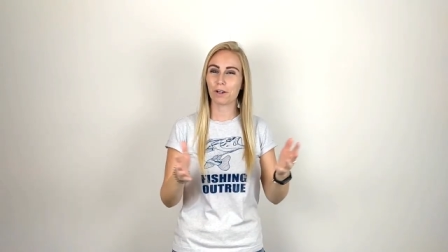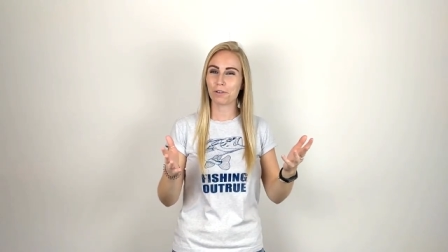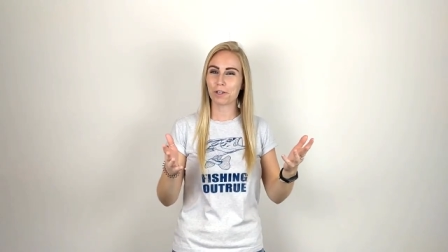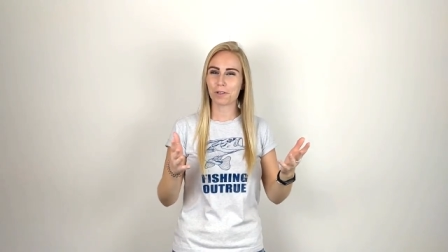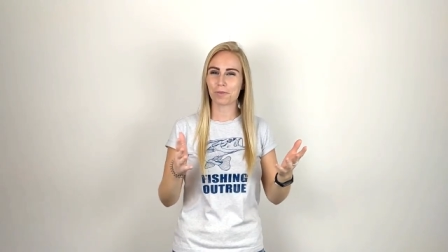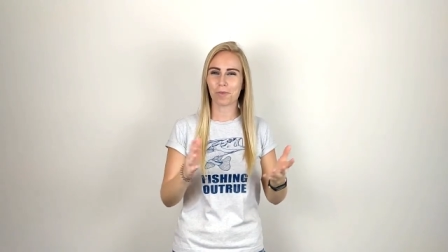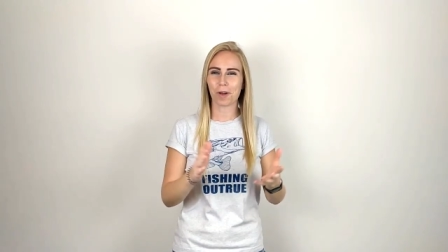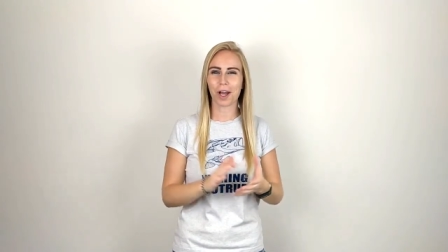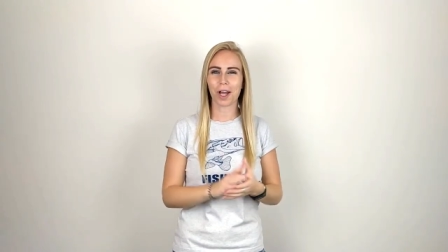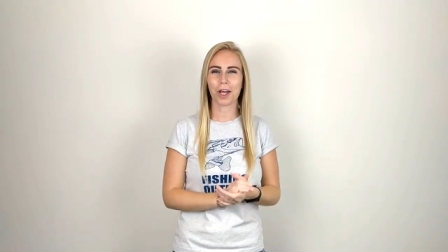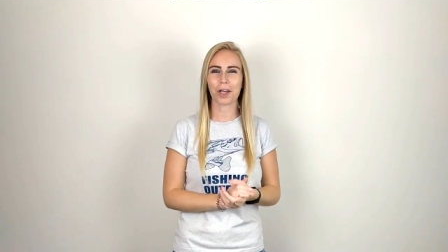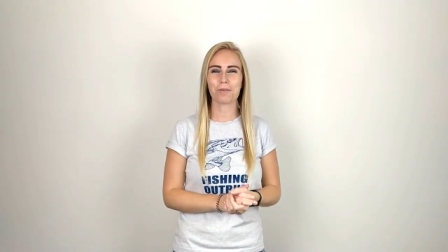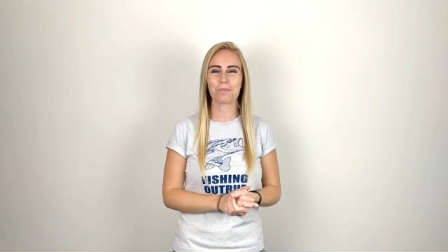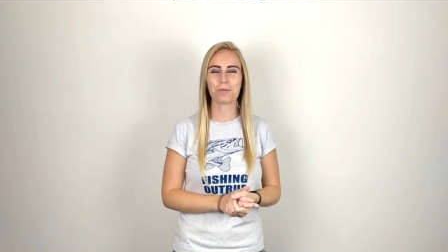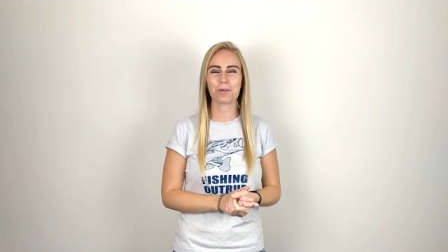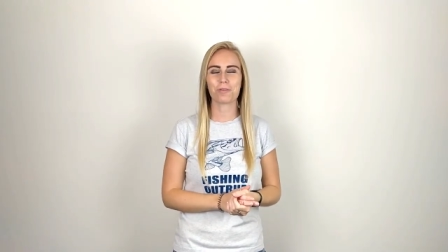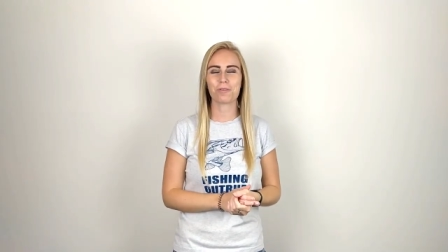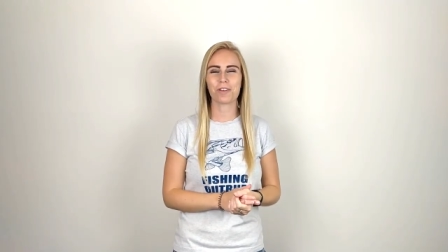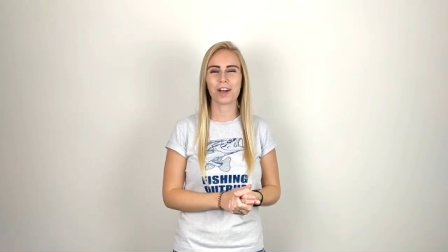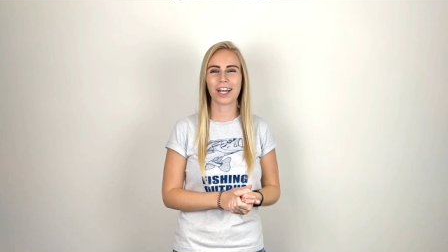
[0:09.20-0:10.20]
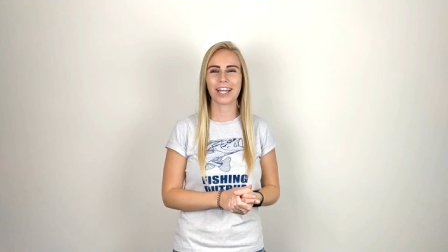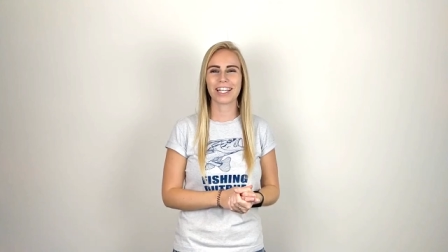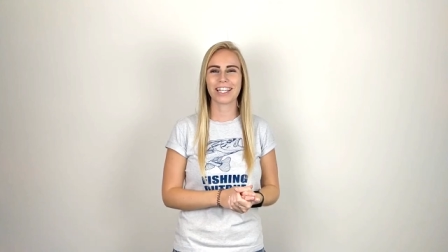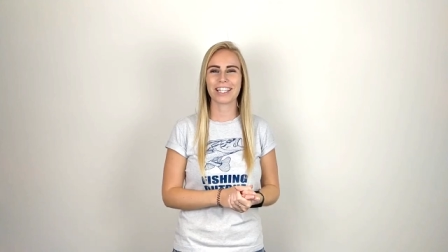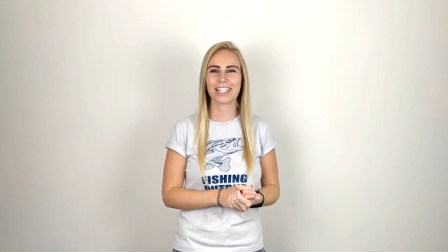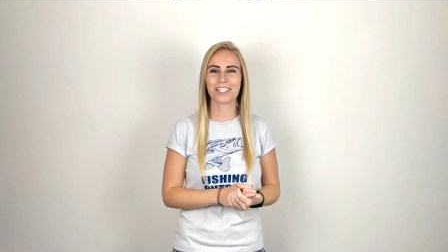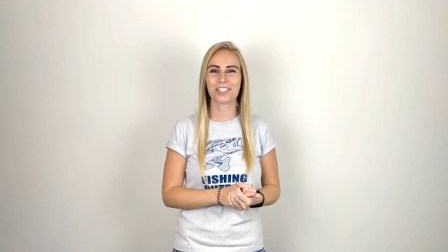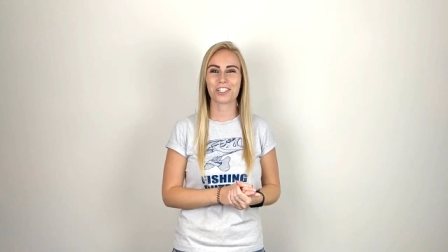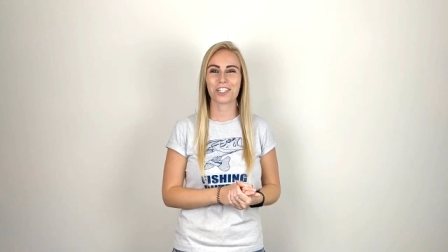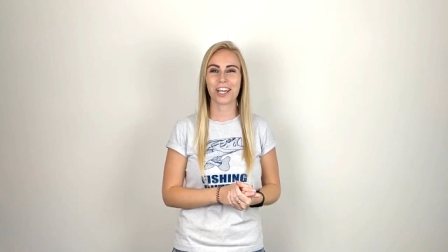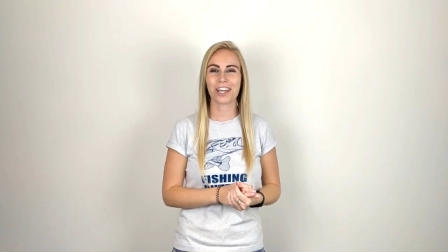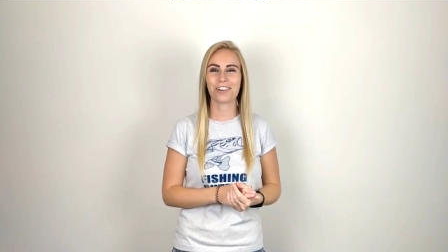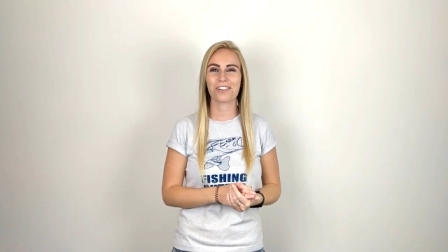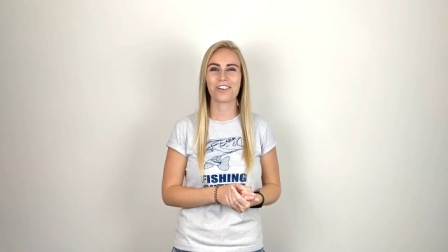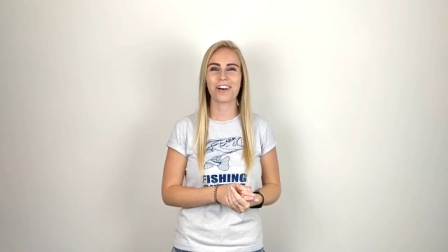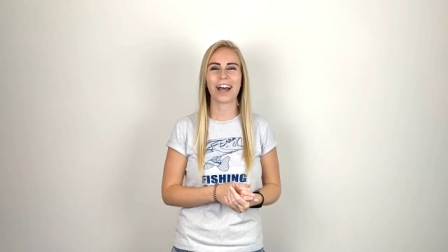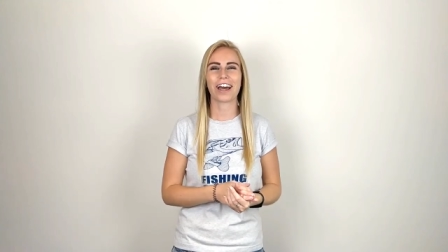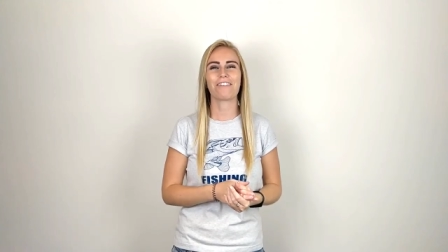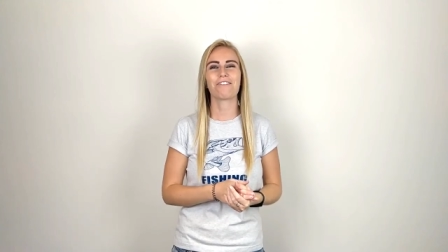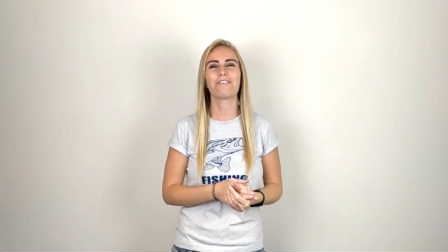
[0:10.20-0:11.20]
welcome. I hope you find this
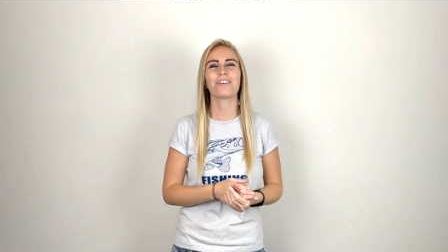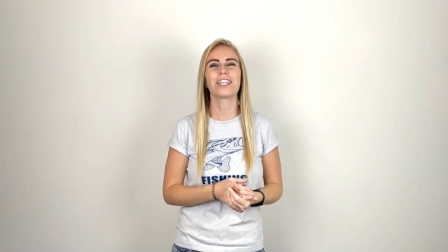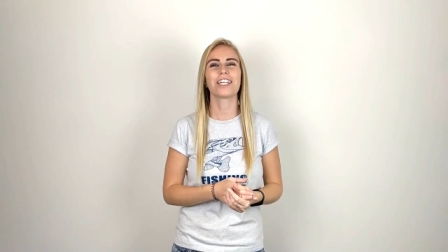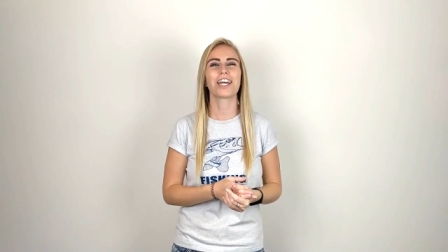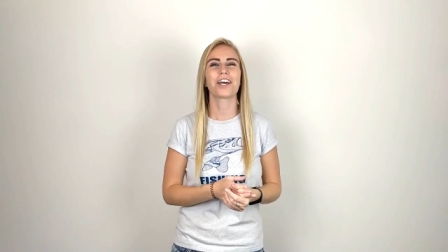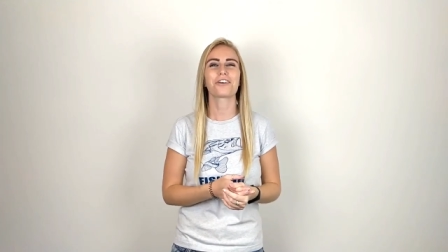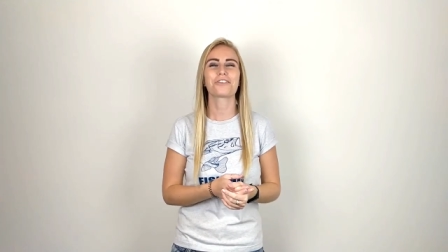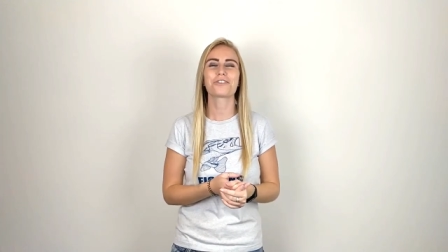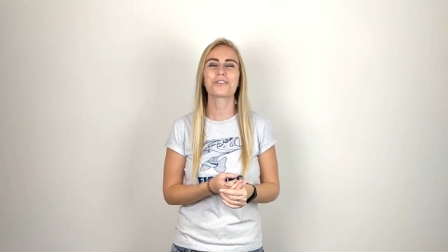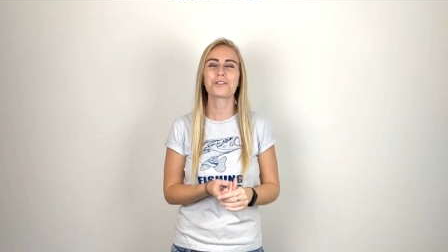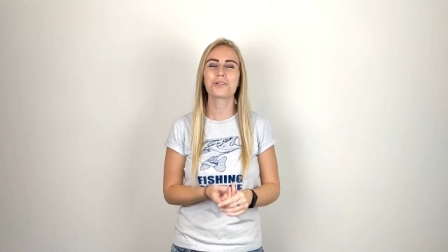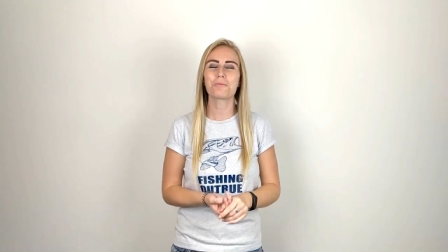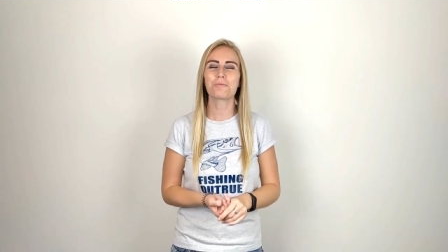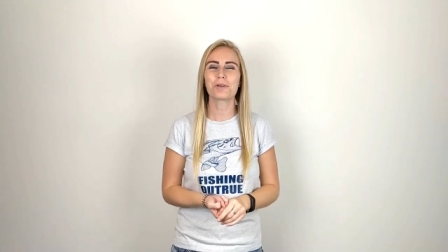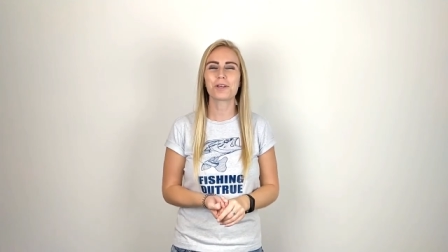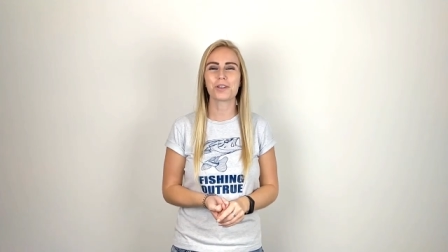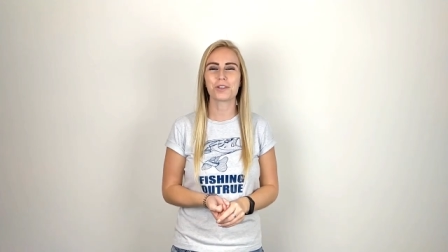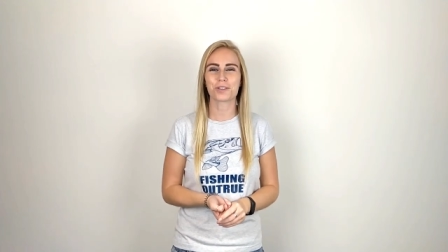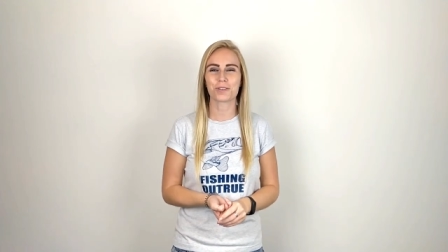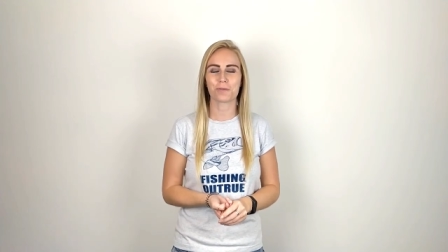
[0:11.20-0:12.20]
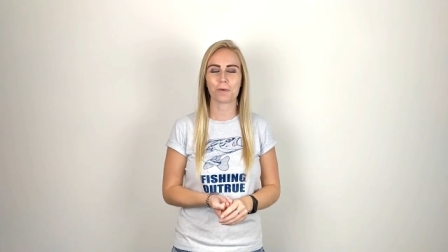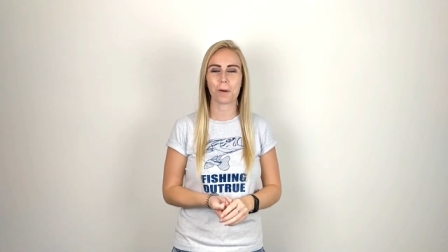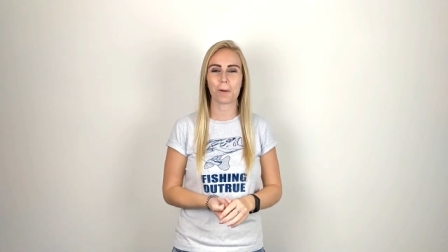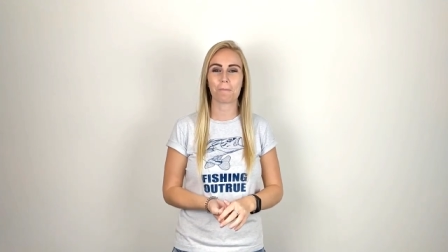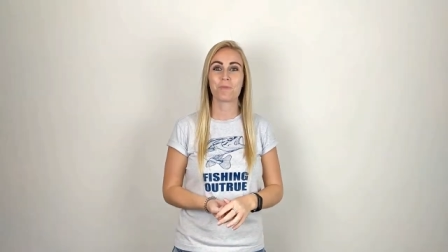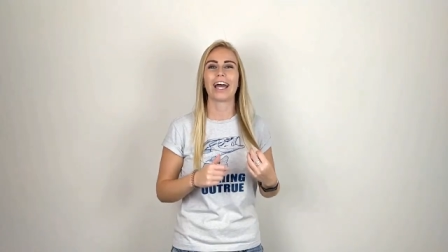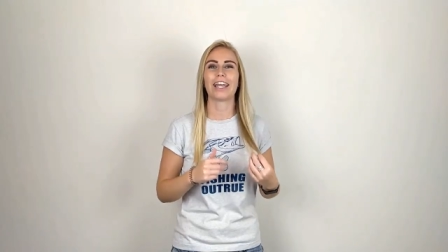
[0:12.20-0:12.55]
channel and video super useful.